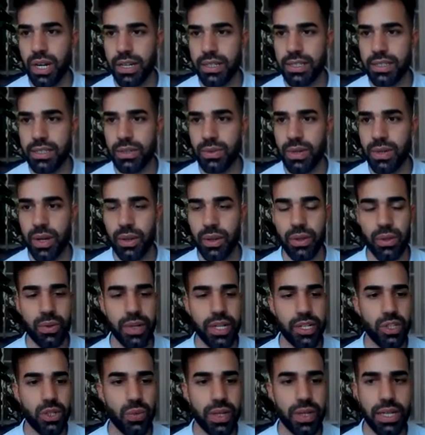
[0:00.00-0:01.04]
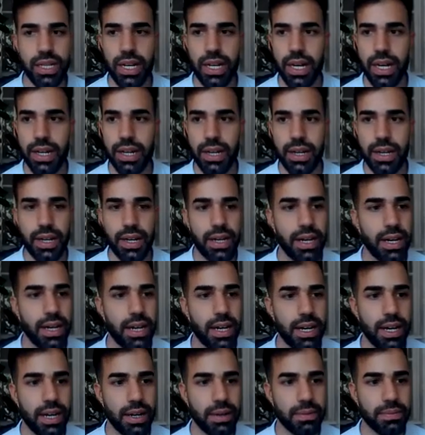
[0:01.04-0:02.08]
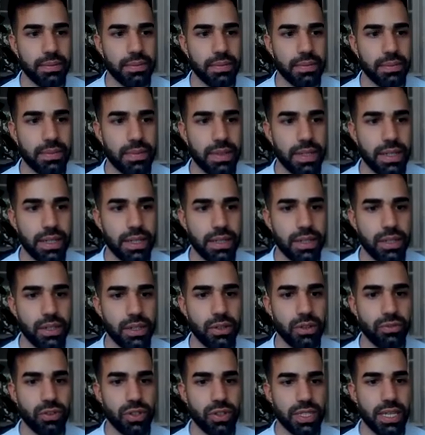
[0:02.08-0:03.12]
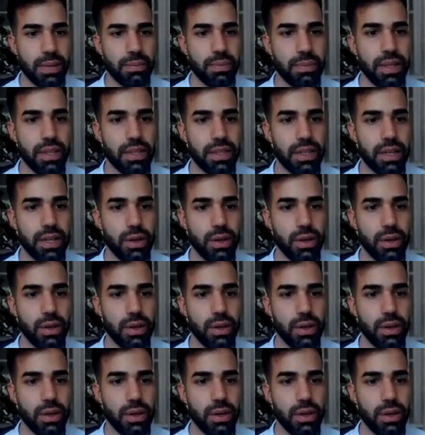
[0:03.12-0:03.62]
proxies around the region. We got, for example,